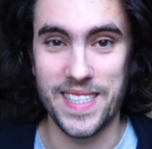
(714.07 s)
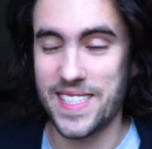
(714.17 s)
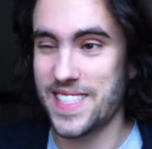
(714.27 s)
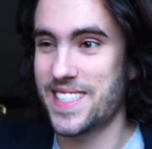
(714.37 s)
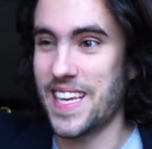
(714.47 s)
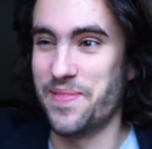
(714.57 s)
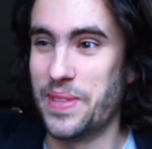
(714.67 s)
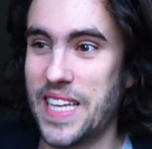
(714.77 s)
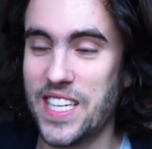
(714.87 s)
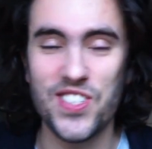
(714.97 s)
This is
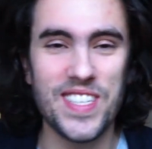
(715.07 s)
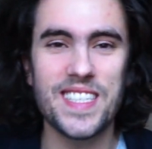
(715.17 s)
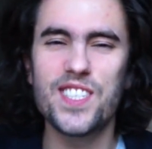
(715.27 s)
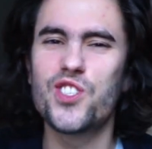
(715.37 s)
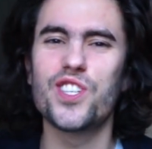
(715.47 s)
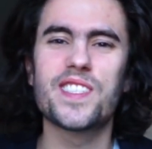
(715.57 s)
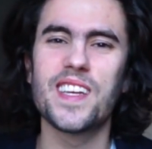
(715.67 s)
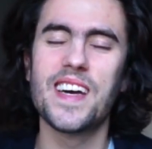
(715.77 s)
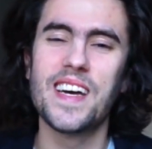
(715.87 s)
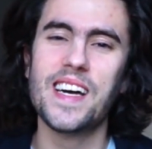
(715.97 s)
sedimentation. This
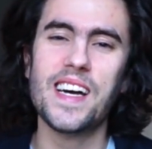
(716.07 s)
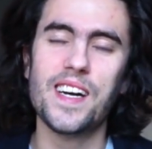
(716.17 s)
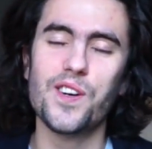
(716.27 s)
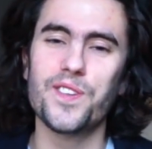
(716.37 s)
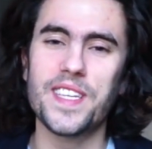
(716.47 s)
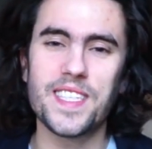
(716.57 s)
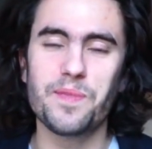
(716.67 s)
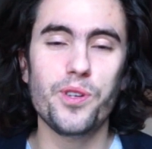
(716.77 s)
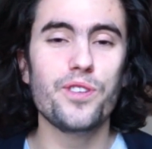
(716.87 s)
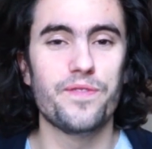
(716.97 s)

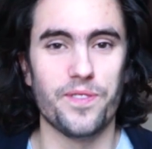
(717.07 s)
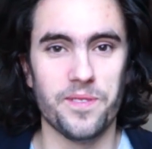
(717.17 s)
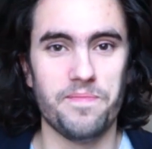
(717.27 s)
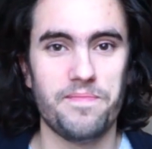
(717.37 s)
is beautiful.